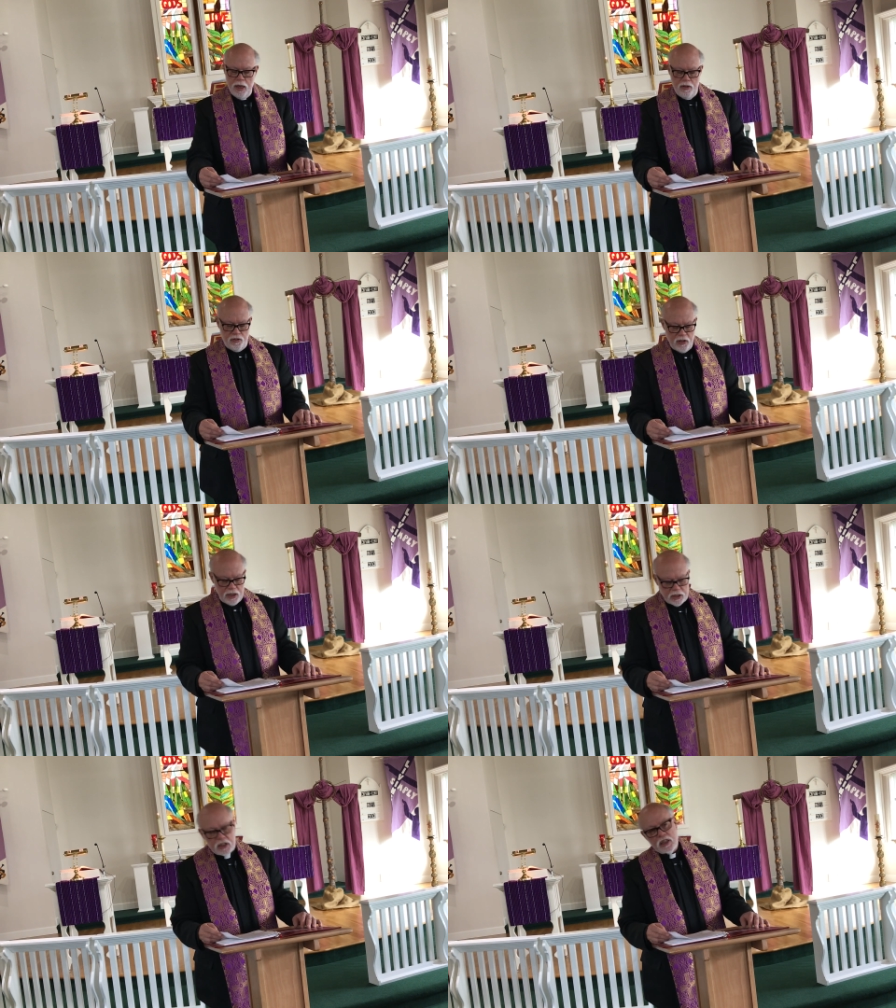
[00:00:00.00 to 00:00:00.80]

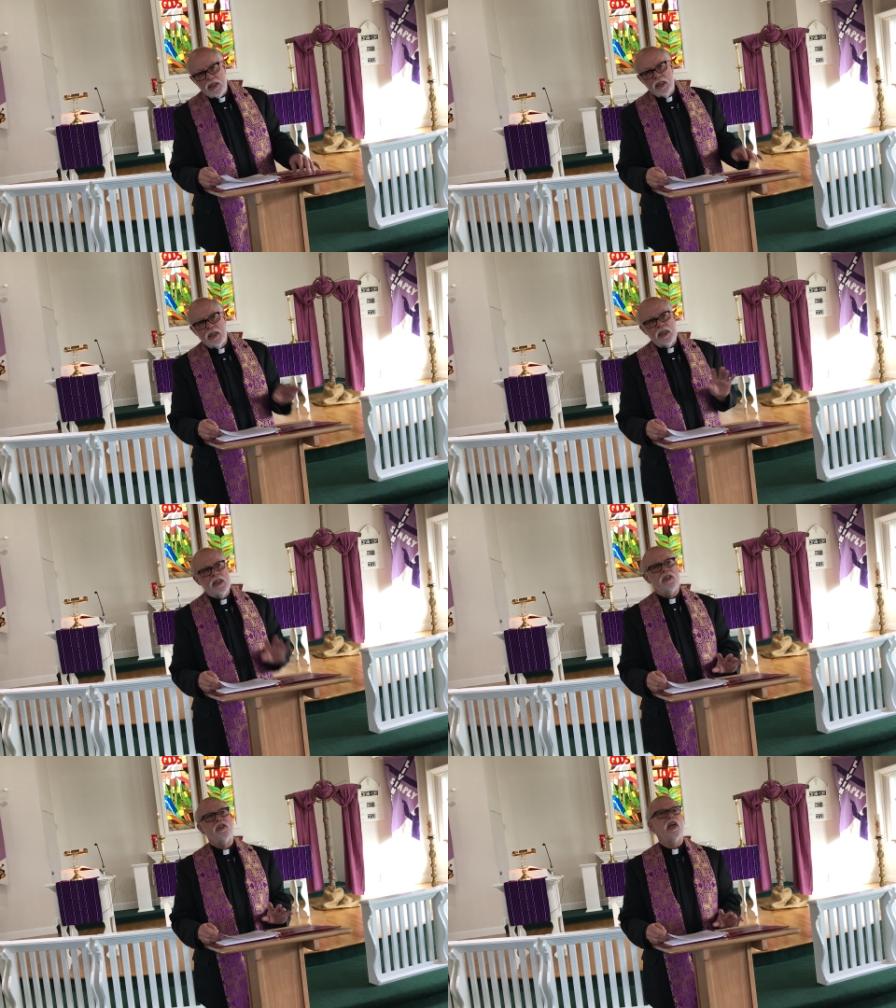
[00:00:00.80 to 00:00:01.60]
Faced in
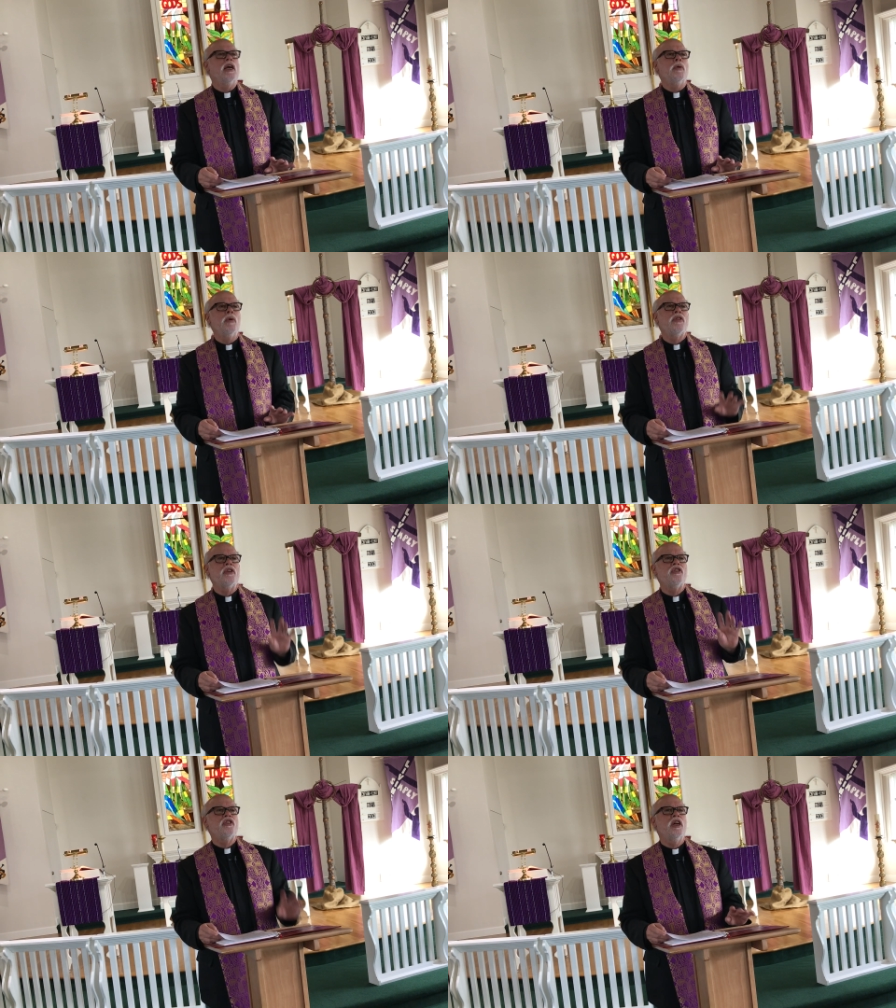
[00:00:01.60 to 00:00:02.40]
his day with
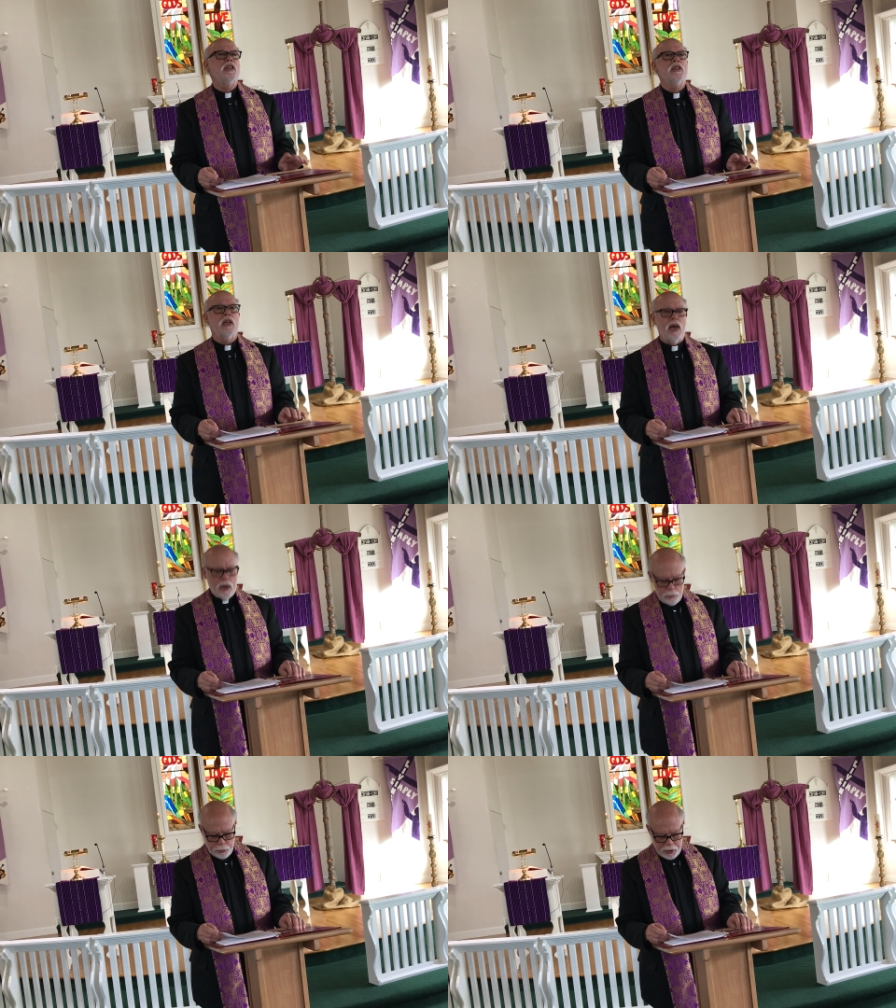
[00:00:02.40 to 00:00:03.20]
a sudden
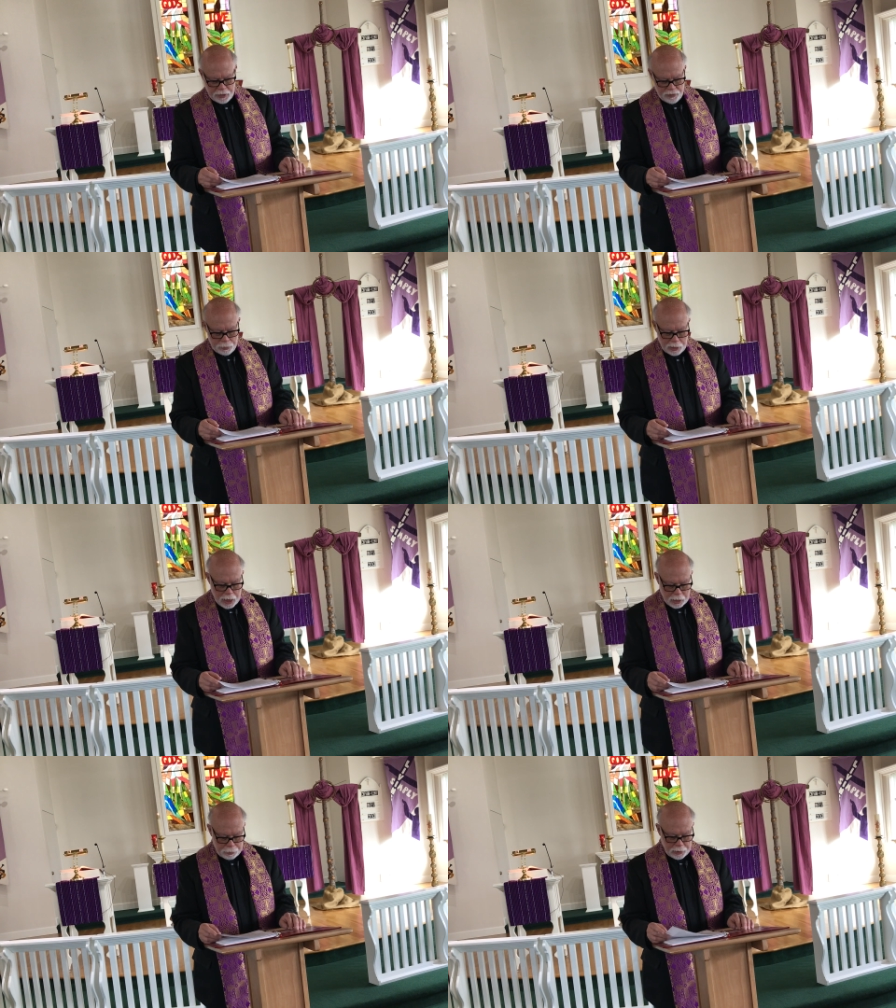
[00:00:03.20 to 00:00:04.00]
outbreak of the
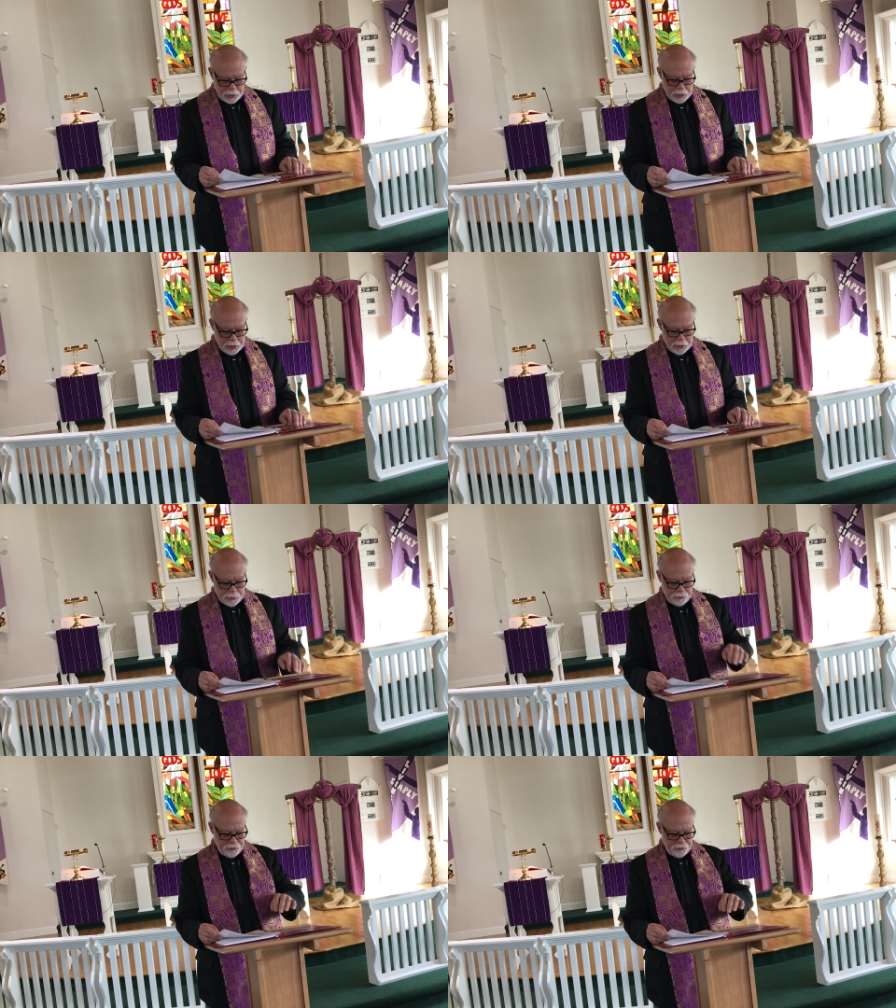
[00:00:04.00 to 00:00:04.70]
Black Plague,